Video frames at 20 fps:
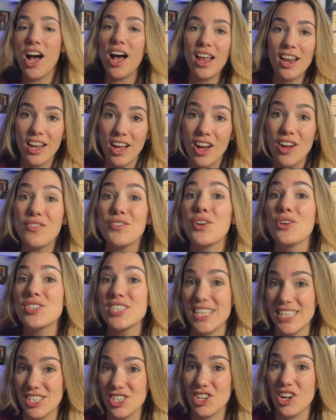colour of your
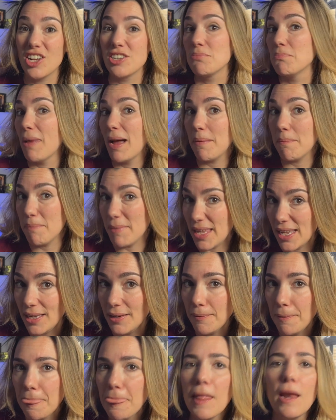discharge might
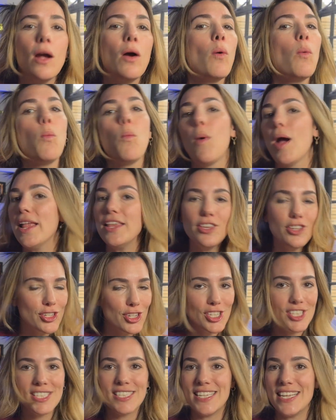mean, when you
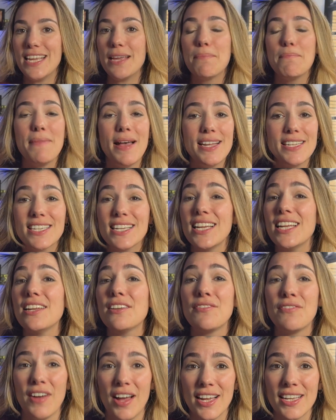should seek medical
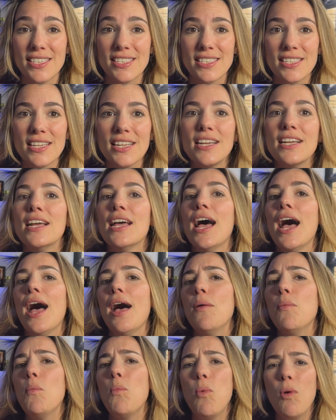advice,
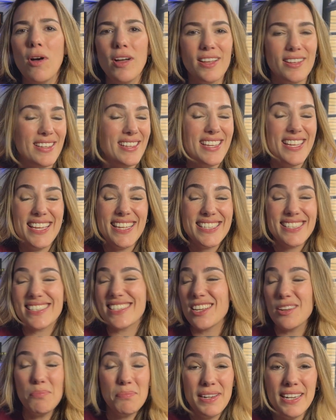and what
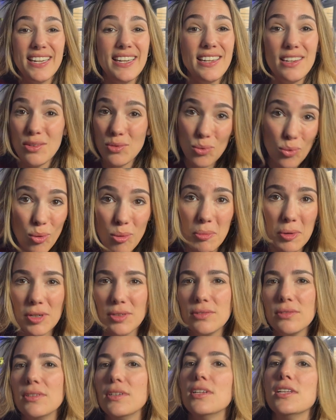is completely
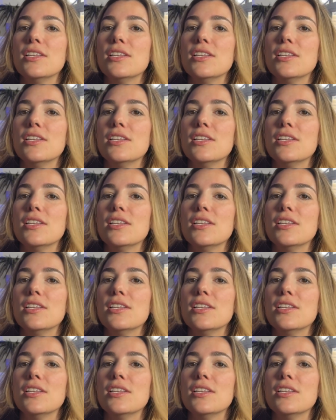normal.